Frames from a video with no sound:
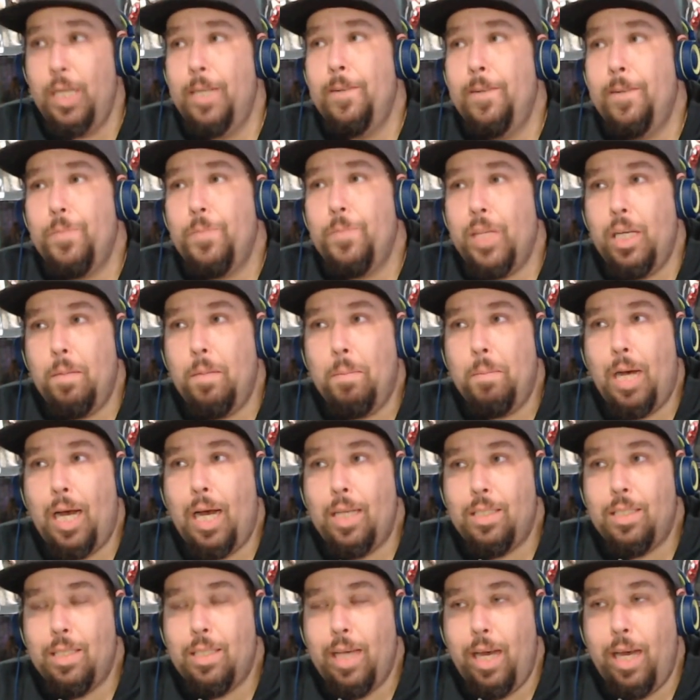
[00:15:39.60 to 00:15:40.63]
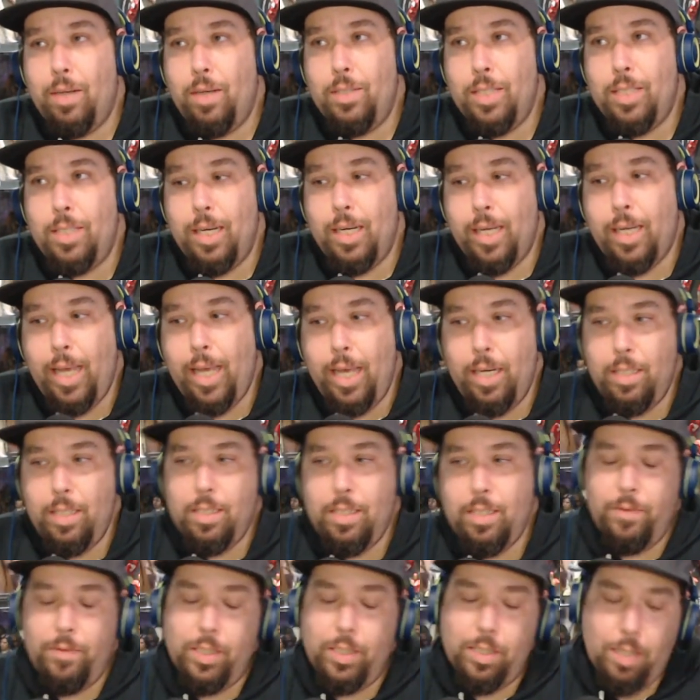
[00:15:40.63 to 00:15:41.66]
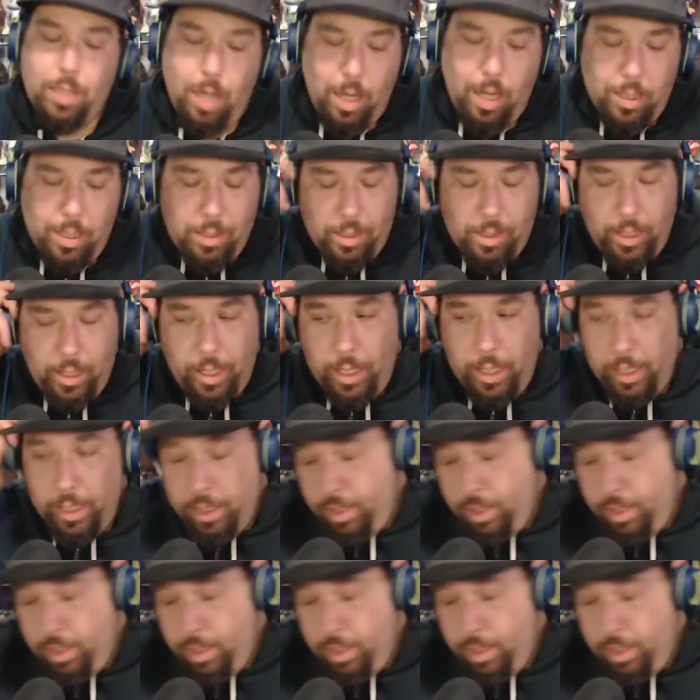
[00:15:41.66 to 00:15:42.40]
in Moscow dedicated to Vysotsky.